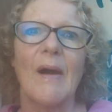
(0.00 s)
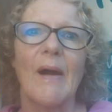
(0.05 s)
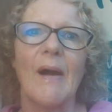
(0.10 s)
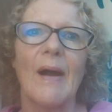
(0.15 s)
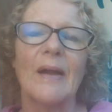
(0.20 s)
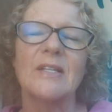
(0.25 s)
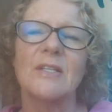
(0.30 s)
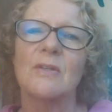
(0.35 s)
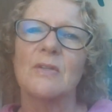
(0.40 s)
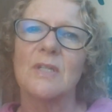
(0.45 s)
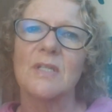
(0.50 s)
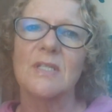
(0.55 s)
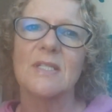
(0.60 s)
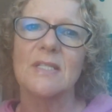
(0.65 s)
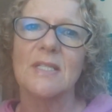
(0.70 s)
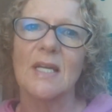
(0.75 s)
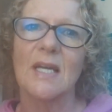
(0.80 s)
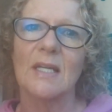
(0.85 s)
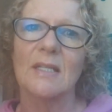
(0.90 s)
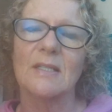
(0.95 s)
I don't
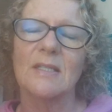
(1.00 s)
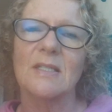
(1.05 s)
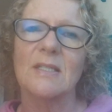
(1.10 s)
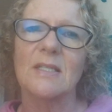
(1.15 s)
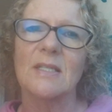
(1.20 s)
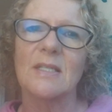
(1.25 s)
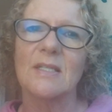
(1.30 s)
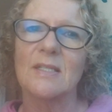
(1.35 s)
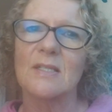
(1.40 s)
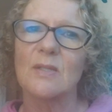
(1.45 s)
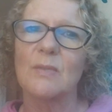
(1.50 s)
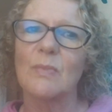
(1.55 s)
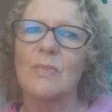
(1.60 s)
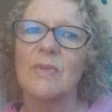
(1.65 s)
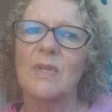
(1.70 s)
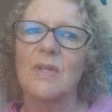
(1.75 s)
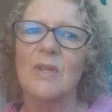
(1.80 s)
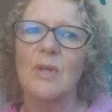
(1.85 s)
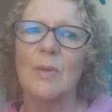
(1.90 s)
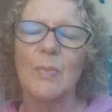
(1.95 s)
understand is
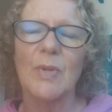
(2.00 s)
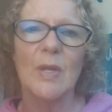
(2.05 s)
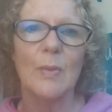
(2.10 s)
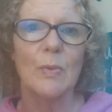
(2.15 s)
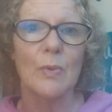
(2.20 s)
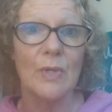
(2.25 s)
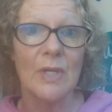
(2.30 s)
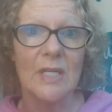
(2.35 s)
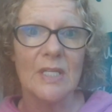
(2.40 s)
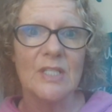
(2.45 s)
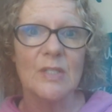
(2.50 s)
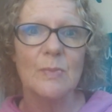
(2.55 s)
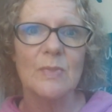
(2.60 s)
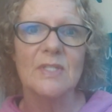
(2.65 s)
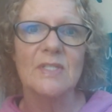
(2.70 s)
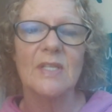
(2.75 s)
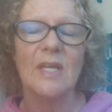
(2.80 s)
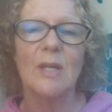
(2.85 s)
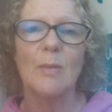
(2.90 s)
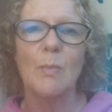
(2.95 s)
something that people need to be
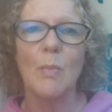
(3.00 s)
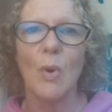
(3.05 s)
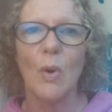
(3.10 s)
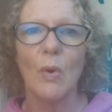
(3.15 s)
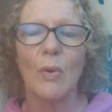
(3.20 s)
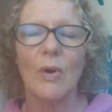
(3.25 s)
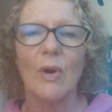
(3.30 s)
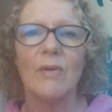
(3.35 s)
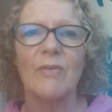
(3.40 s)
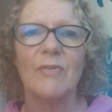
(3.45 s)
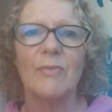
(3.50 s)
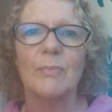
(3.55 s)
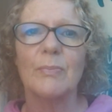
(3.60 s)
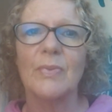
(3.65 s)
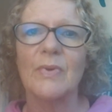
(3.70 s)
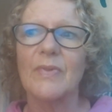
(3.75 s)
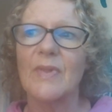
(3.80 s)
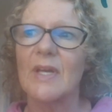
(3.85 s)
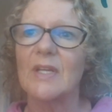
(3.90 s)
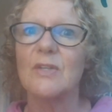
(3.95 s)
saying more of,
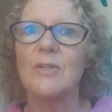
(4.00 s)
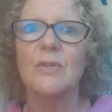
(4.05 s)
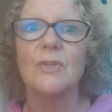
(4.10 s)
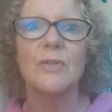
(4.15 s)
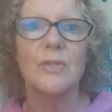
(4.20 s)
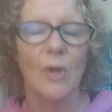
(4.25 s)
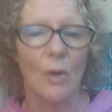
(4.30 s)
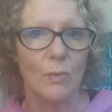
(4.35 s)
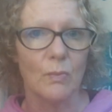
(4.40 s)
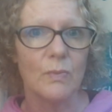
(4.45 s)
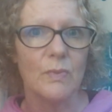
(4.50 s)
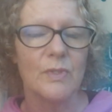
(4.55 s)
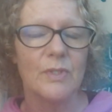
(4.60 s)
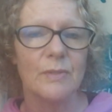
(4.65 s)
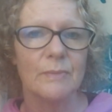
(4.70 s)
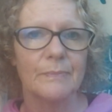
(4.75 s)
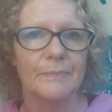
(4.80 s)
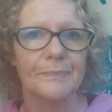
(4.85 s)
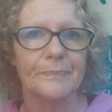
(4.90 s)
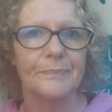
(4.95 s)
but they don't,
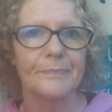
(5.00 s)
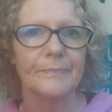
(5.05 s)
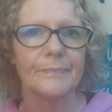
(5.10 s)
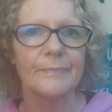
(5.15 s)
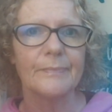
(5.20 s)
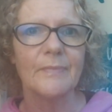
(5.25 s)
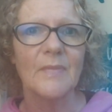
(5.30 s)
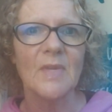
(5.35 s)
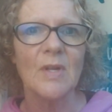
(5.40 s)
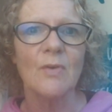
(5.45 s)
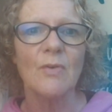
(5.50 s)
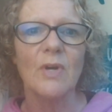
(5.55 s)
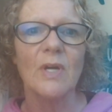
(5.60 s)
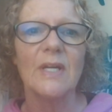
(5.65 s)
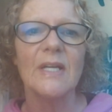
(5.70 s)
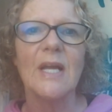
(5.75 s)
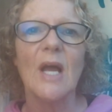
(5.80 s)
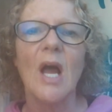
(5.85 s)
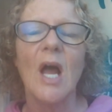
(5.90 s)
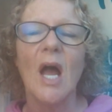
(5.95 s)

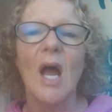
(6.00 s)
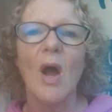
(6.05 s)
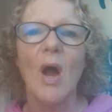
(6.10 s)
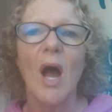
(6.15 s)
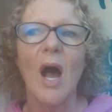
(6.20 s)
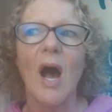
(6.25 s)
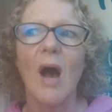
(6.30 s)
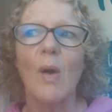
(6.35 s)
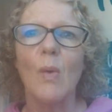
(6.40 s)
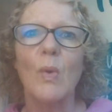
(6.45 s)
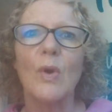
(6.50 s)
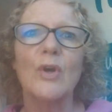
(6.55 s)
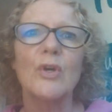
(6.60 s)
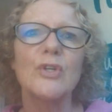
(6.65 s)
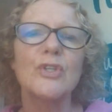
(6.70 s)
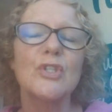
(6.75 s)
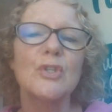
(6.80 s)
right? Could